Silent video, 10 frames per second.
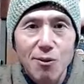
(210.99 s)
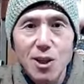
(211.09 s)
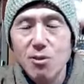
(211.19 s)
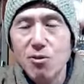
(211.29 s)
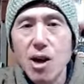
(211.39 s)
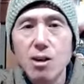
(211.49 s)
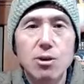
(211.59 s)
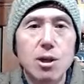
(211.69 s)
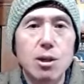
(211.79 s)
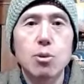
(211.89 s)
if it's
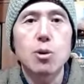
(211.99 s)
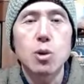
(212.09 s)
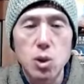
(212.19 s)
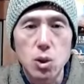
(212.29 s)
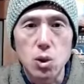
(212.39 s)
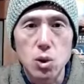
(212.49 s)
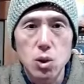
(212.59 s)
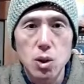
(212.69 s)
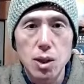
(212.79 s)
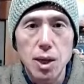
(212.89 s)
factory
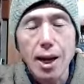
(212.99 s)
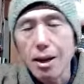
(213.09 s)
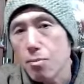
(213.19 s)
produced